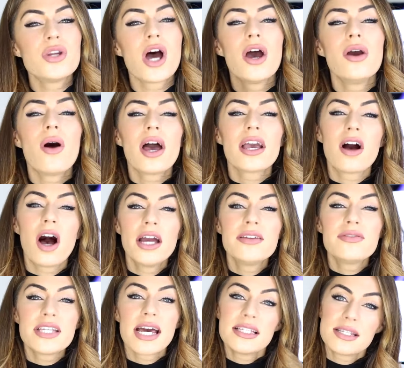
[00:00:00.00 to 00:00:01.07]
you'll know, I
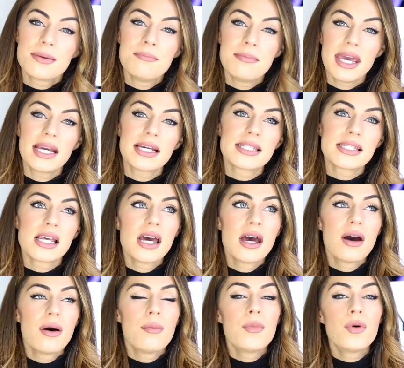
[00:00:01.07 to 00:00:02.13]
kind of tend to mix
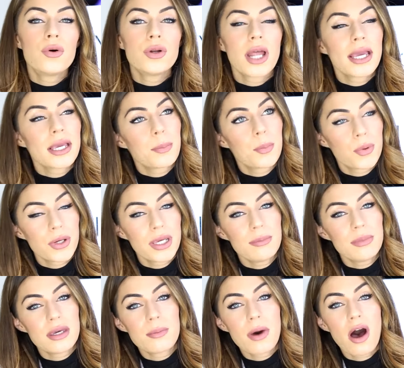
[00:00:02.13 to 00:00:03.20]
more like
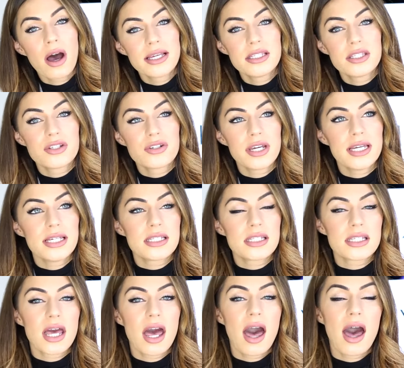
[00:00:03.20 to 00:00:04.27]
premium high
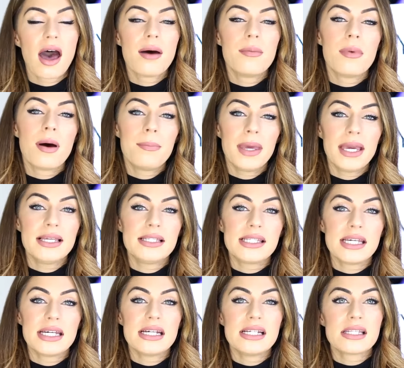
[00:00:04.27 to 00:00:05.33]
street um,
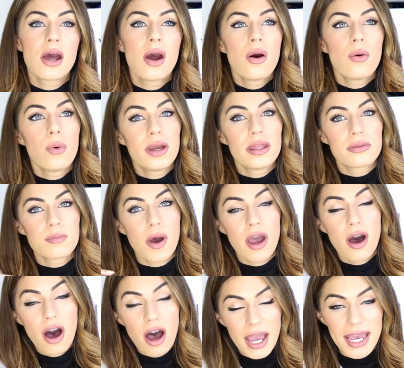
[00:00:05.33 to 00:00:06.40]
pieces with my
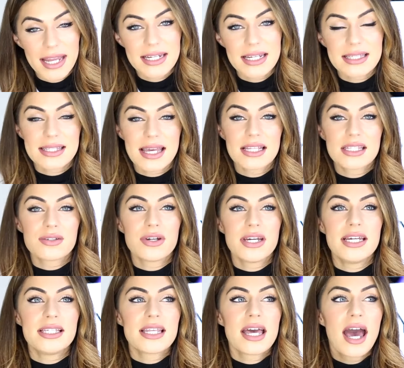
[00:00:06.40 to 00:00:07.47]
high-end
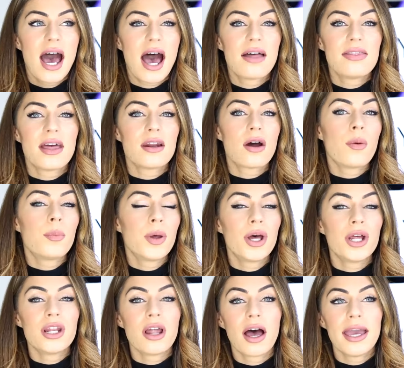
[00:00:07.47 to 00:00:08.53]
accessories, and then I'll
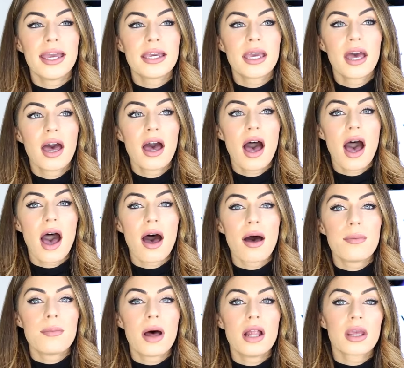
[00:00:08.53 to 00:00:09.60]
put like
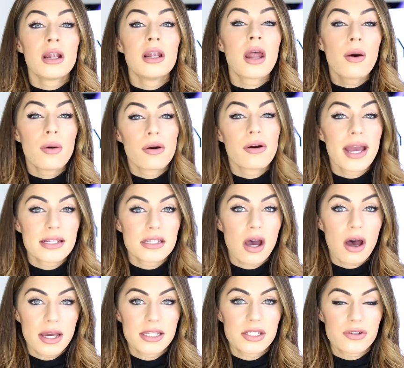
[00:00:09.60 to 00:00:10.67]
um, lower-end
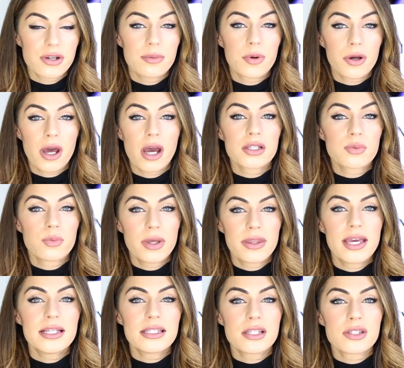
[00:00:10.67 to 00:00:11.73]
high street products
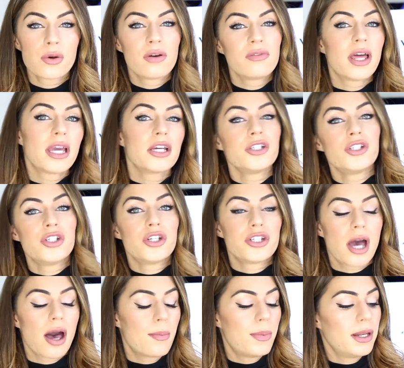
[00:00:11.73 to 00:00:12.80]
with it to sort of like zhuzh
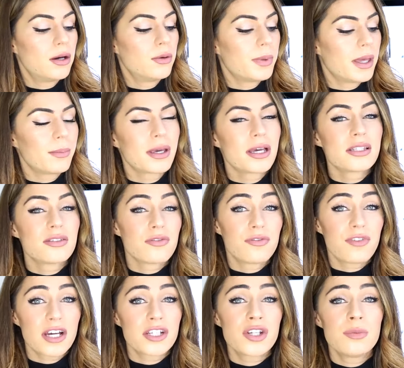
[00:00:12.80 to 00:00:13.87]
it up a little bit, because
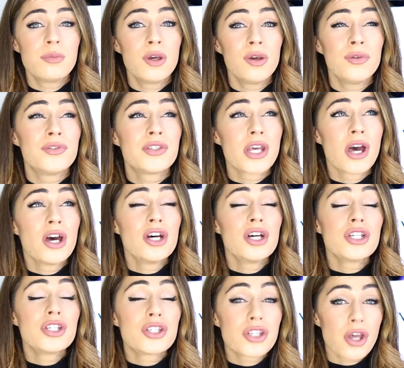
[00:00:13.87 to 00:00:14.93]
fashion moves
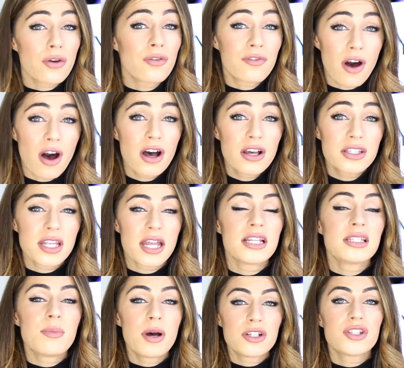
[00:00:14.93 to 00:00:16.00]
so fast, and
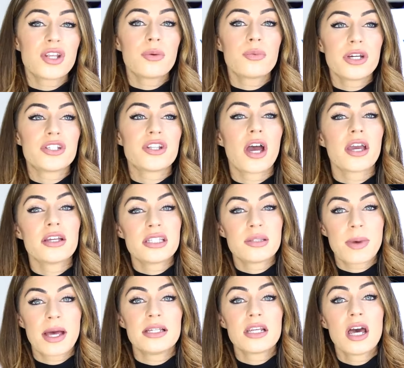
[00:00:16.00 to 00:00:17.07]
as much as I wish that I could
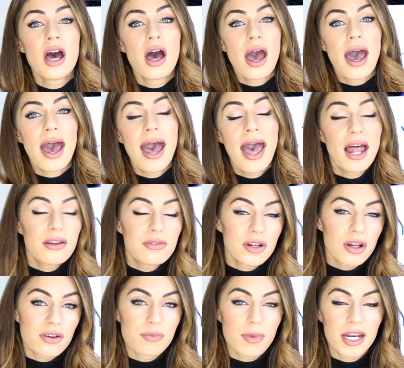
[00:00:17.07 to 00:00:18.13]
spend a hell of a
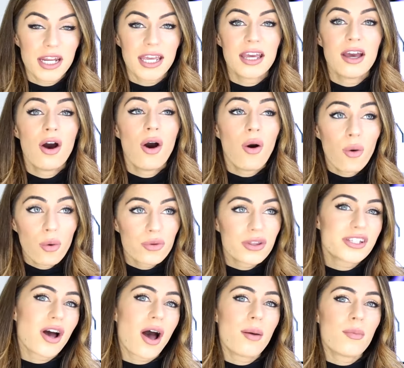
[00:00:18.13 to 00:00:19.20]
lot of money all
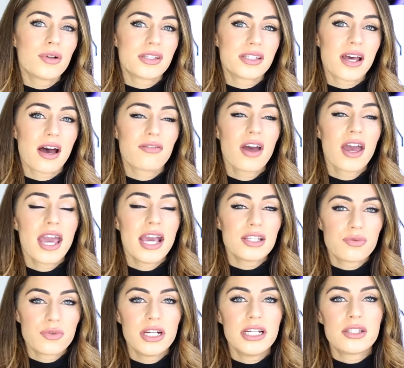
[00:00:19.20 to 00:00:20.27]
the time on stuff,
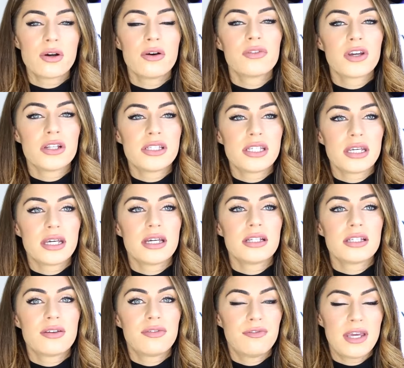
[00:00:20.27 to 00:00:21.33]
it's really sort of good
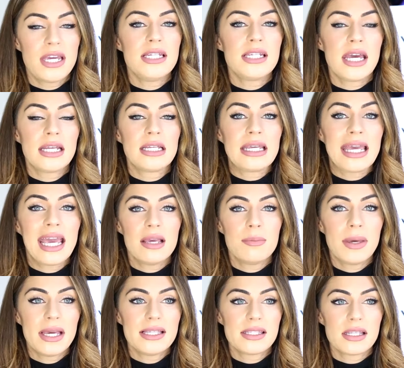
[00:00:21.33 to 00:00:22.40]
to, to feed in key
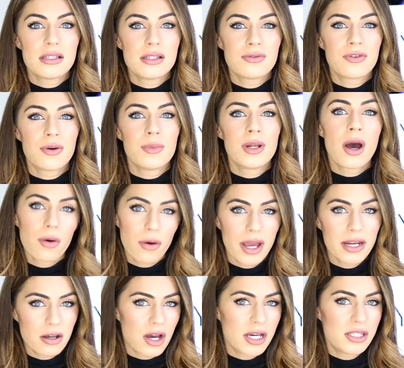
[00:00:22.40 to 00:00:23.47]
pieces from
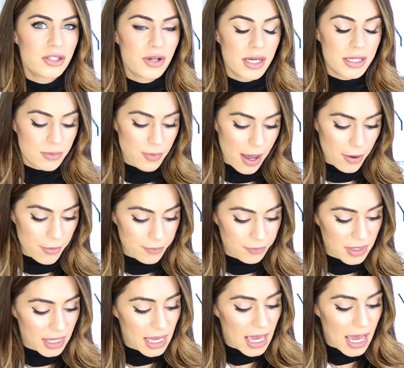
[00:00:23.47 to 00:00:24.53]
lower-end high street as well.
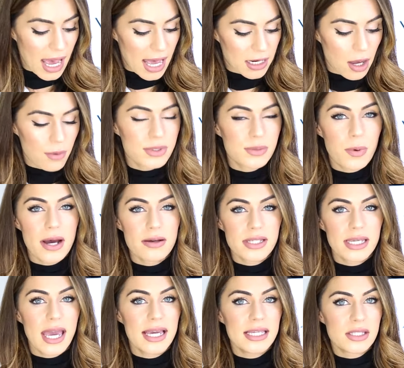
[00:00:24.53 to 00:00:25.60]
And I was
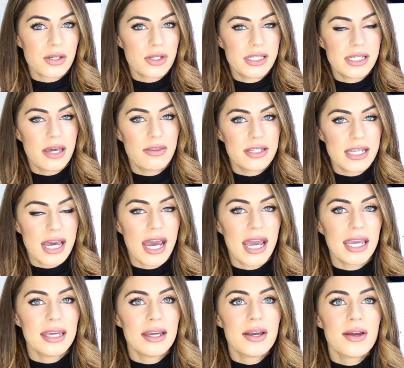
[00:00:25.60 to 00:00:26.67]
browsing ASOS the other
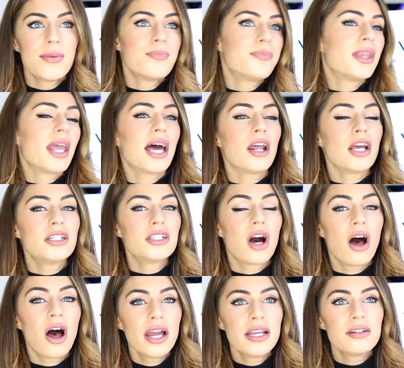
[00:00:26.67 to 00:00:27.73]
day, and I'd
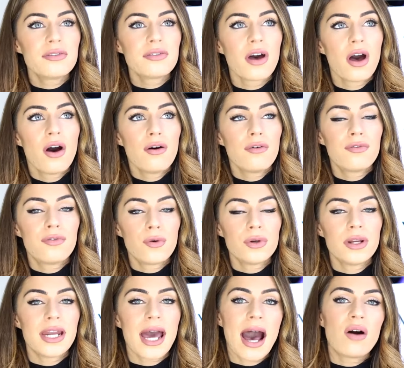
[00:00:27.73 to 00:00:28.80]
kind of
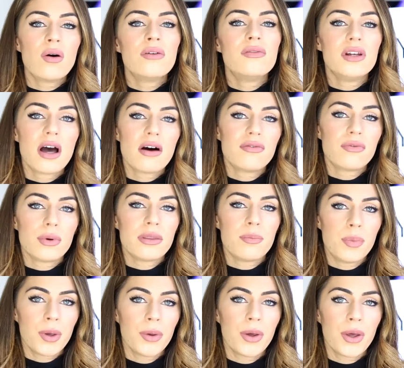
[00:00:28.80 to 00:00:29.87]
fallen out of love
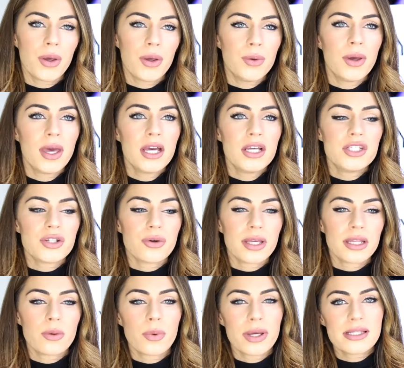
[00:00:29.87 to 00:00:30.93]
with Boohoo
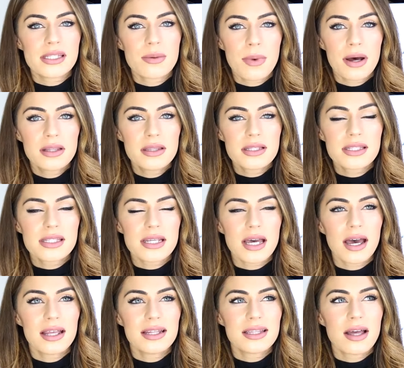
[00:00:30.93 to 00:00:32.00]
during the winter months.
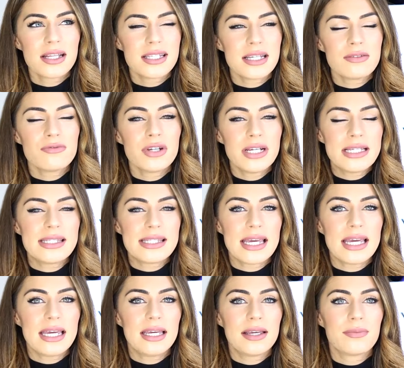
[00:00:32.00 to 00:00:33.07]
I didn't really
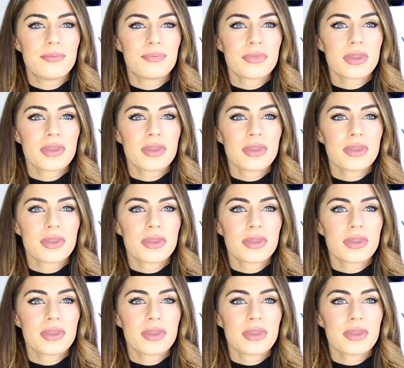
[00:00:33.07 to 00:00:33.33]
see